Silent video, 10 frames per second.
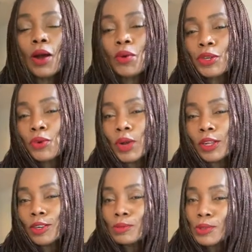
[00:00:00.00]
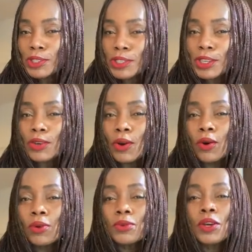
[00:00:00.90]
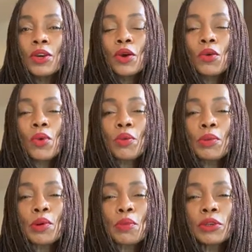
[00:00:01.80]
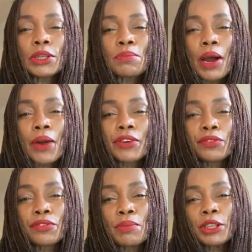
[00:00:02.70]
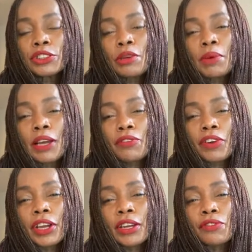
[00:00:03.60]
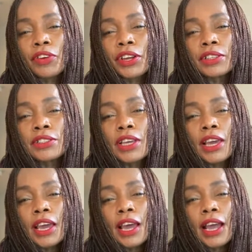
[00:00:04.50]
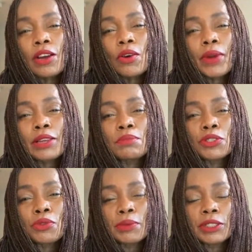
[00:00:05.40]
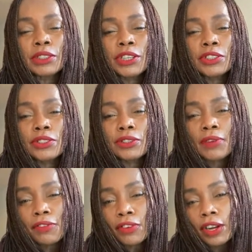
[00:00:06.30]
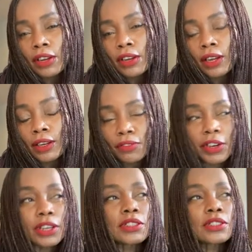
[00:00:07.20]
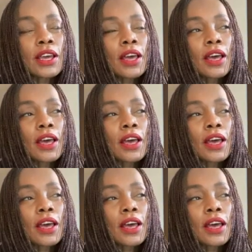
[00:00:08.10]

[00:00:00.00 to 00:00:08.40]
Power, you're welcome to CEO, where we promote empowering information about Africa and Africans and correct misrepresentations of Africa and Africans.